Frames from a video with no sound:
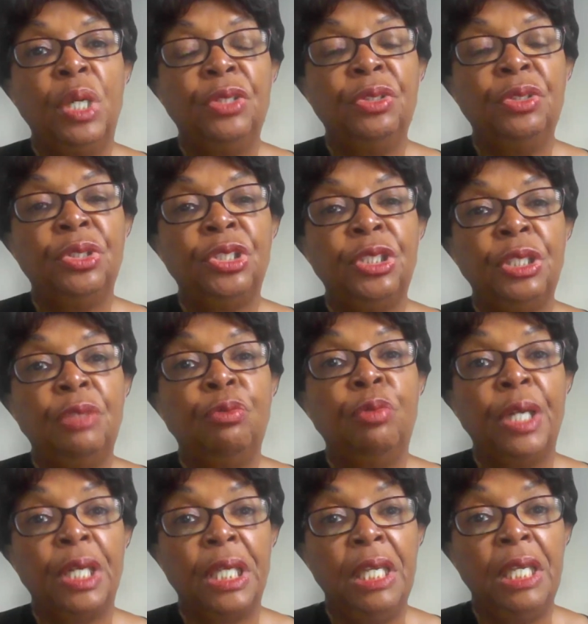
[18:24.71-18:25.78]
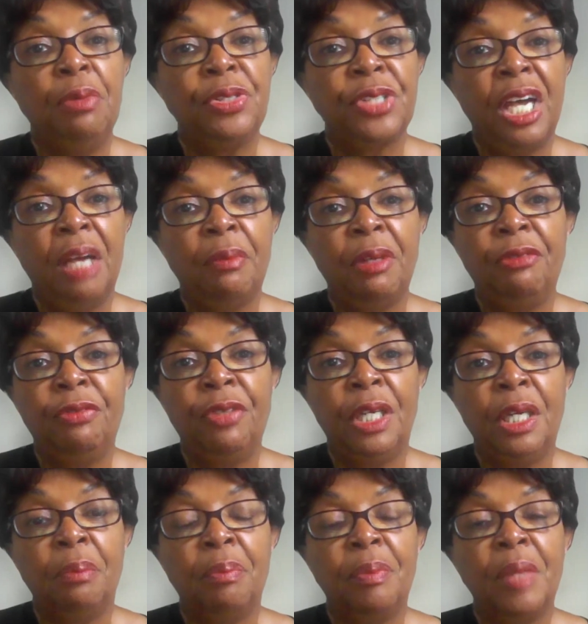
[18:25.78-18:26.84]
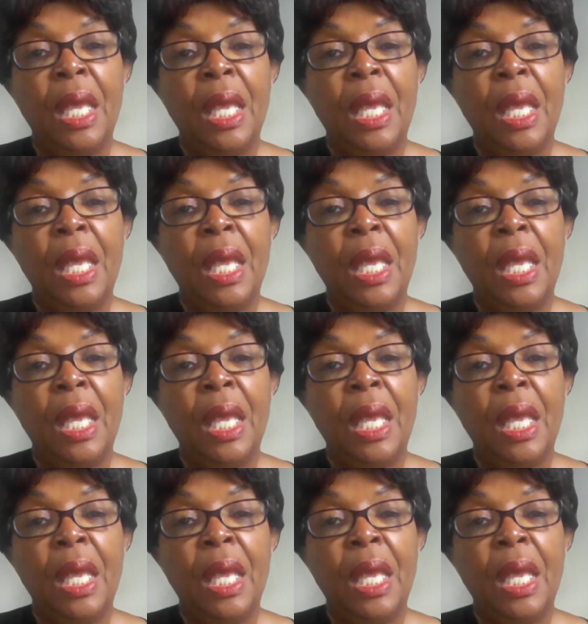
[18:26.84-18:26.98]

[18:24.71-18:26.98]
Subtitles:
understood where he was coming from,